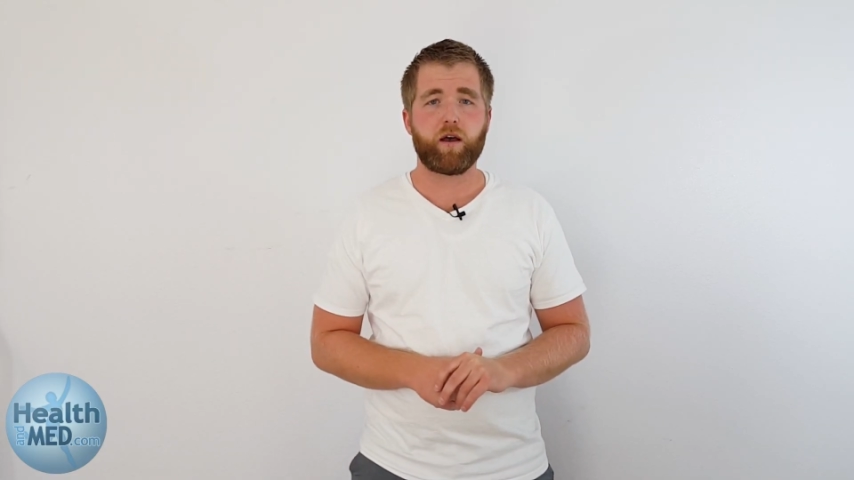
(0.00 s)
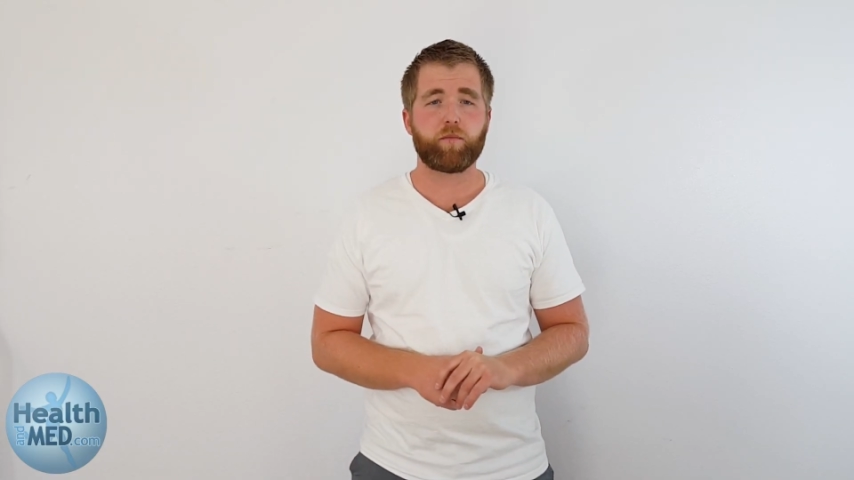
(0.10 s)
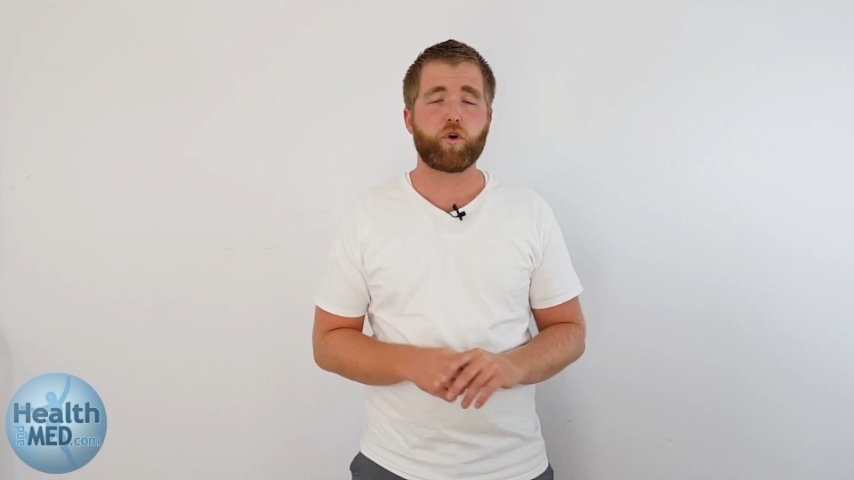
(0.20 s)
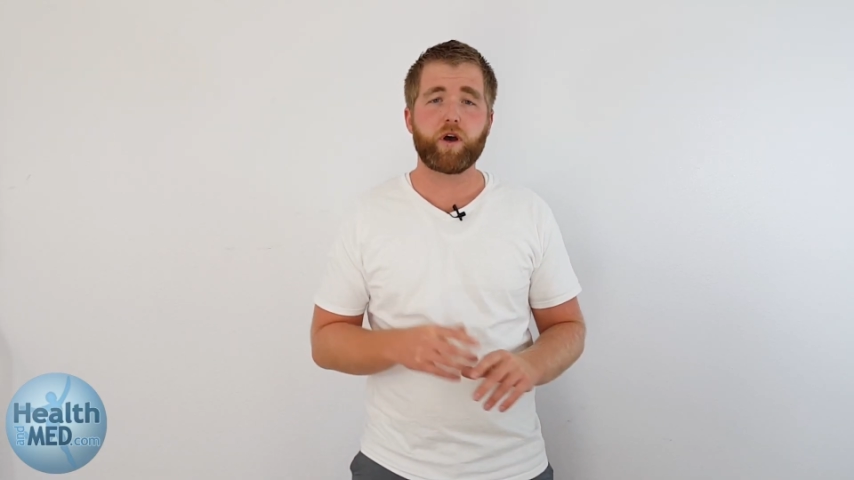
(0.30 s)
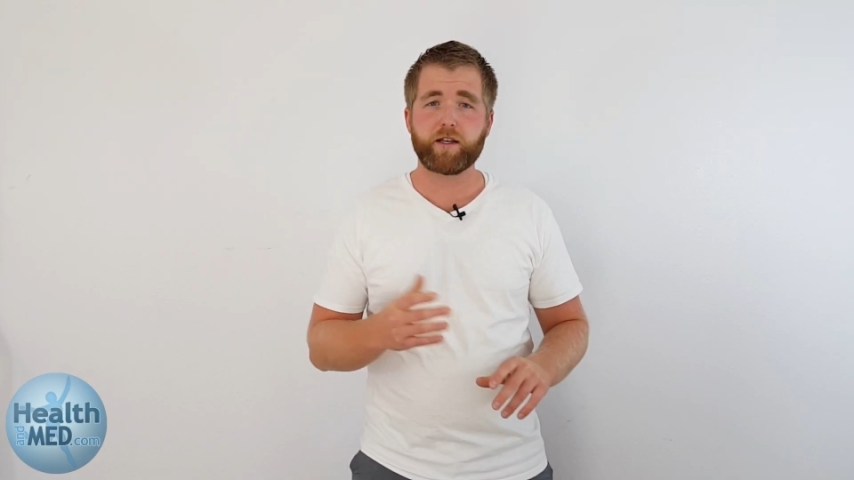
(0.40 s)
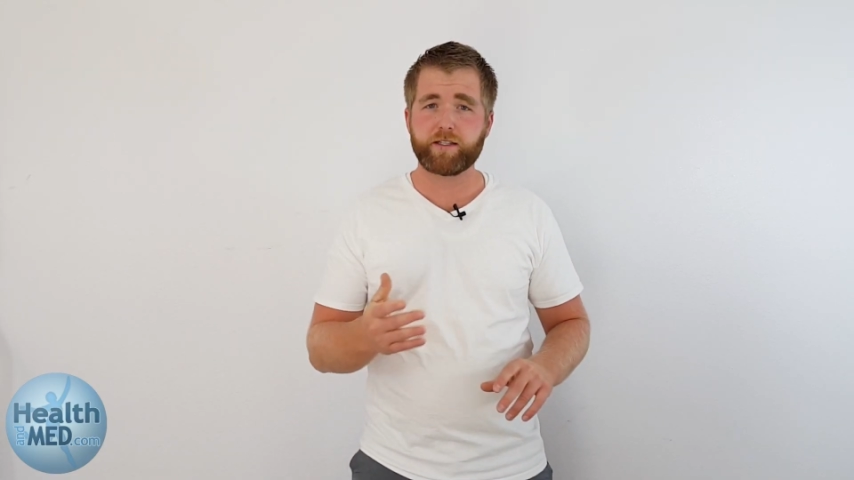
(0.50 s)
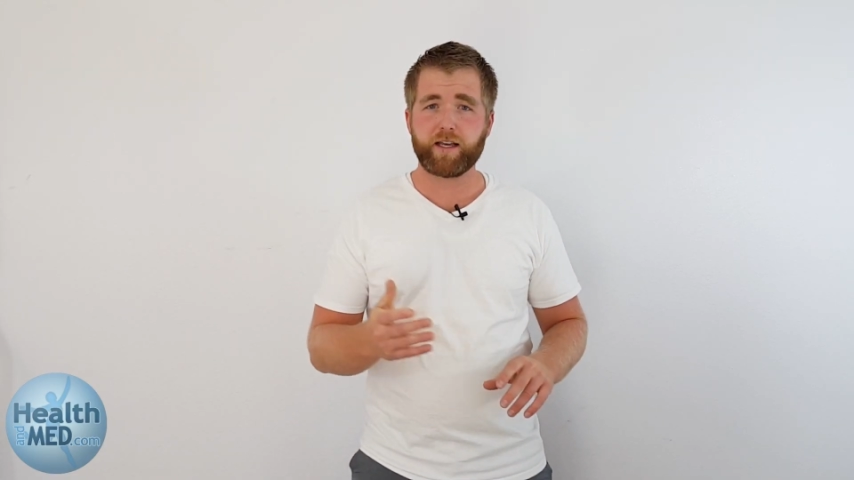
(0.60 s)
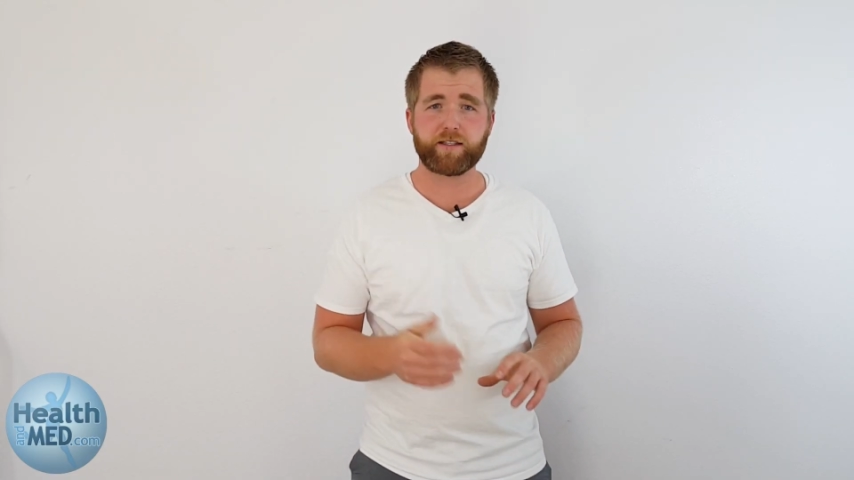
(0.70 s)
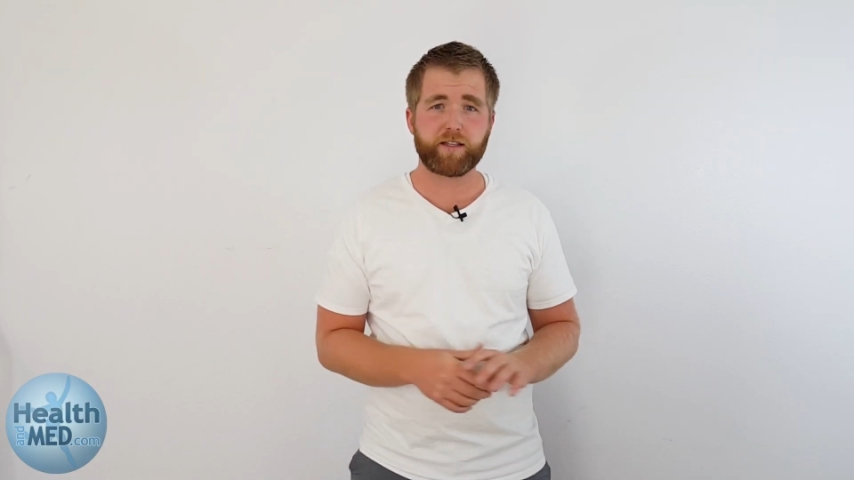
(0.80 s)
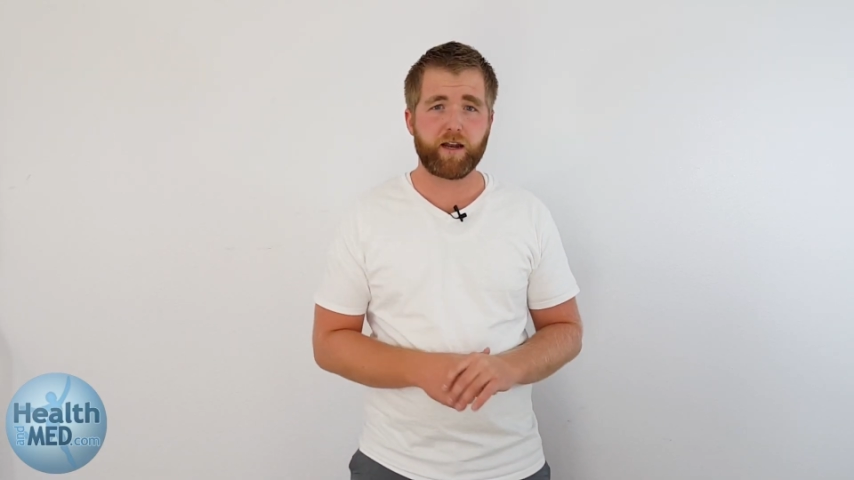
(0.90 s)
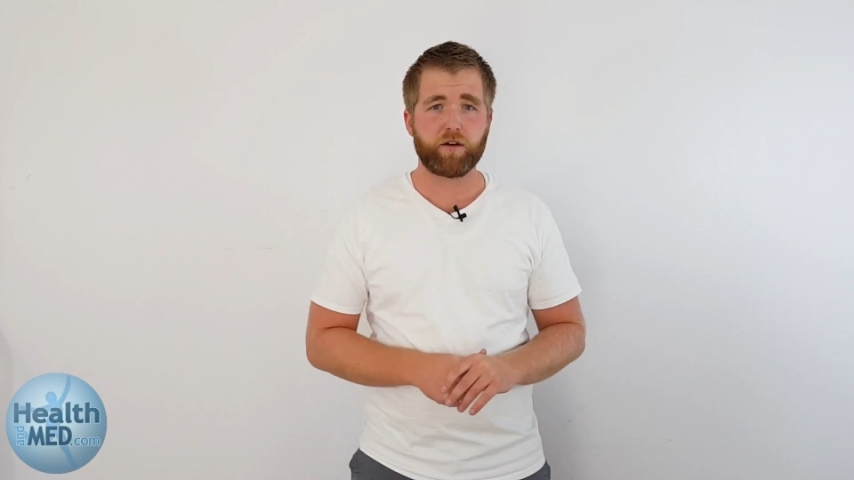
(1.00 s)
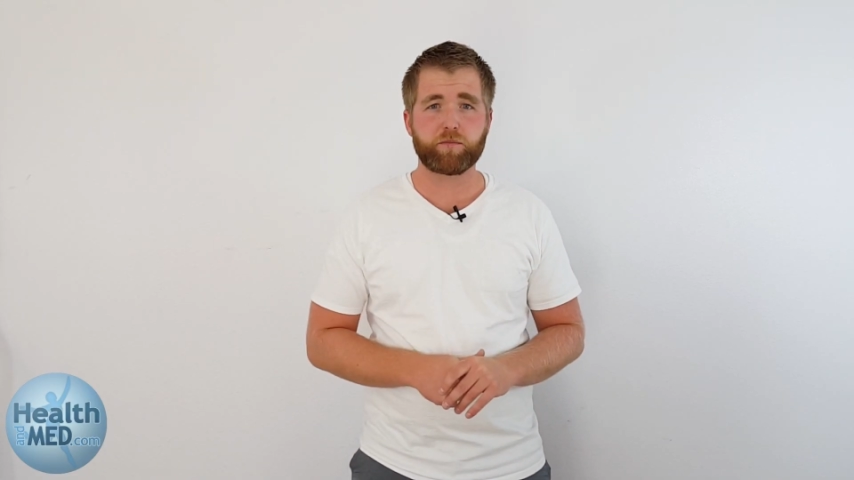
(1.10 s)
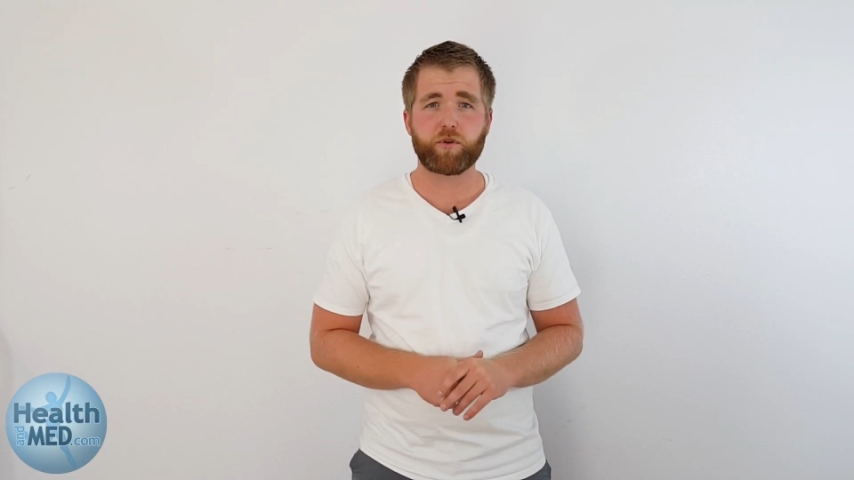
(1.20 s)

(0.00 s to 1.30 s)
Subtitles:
go ahead and test that out.